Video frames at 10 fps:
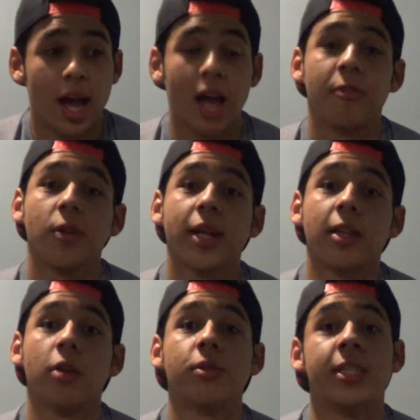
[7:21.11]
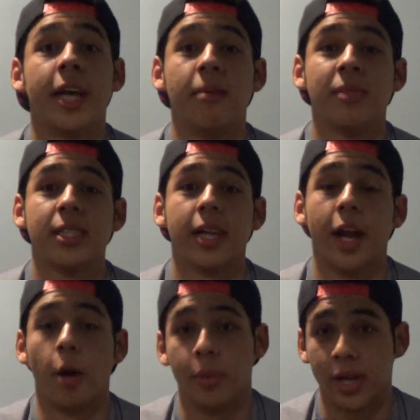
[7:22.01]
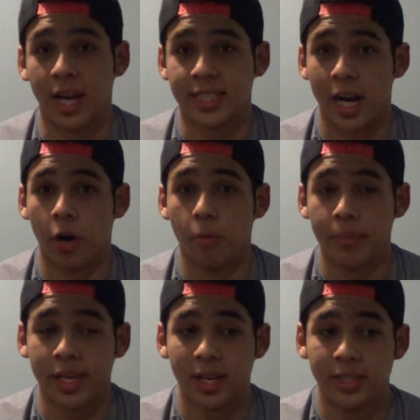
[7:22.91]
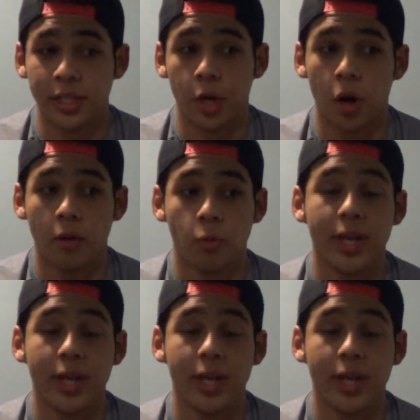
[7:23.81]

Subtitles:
I feel like little tips could help you guys out, because, you know,